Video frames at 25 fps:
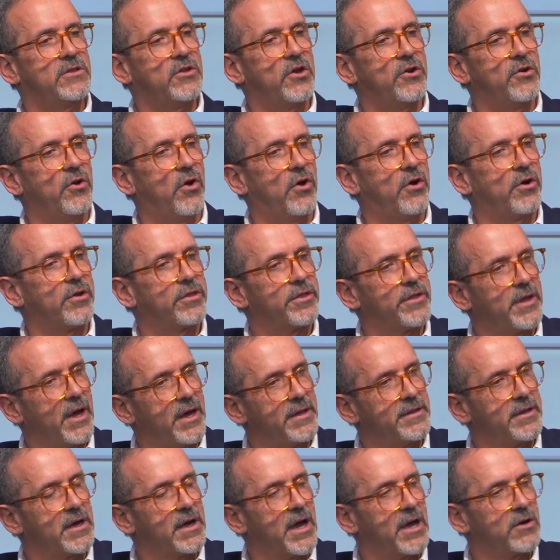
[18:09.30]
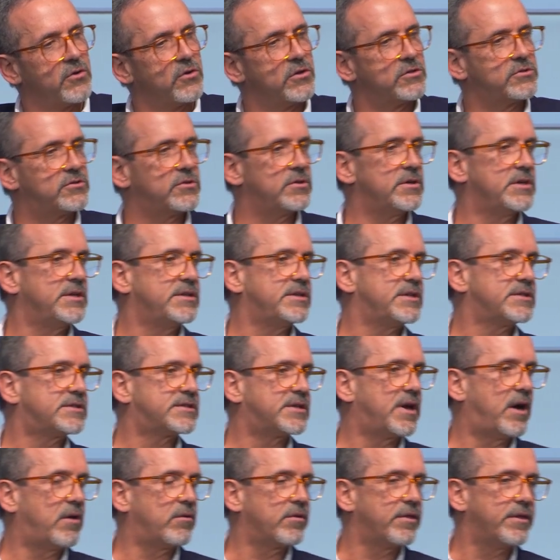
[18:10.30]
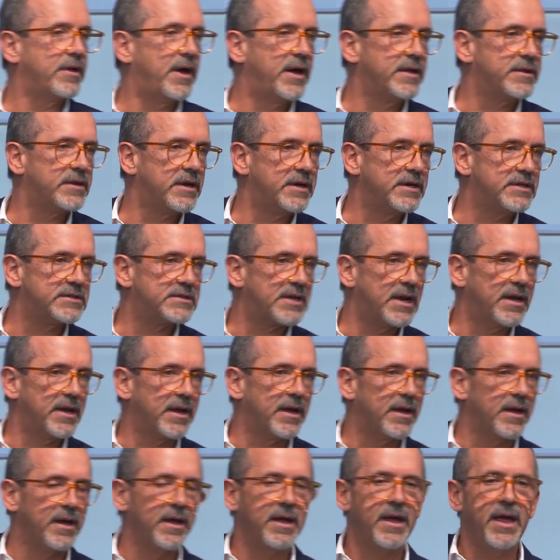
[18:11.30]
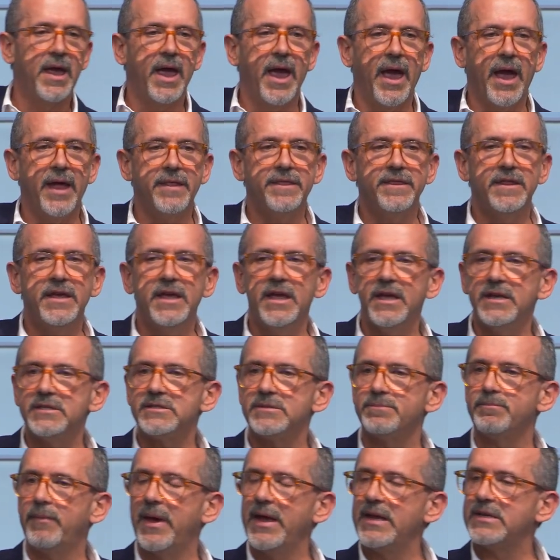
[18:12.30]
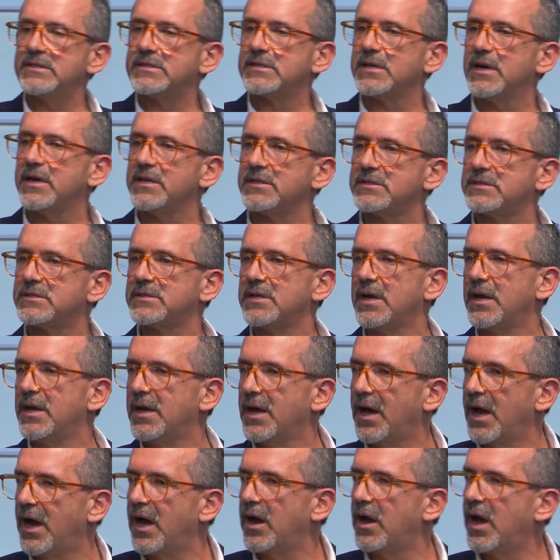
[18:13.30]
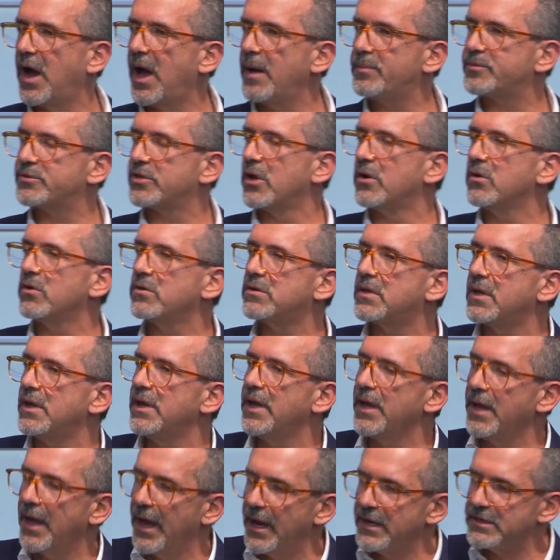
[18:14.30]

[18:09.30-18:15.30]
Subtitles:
in the north under Garoto, in the south under Nestlé. And this makes us absolutely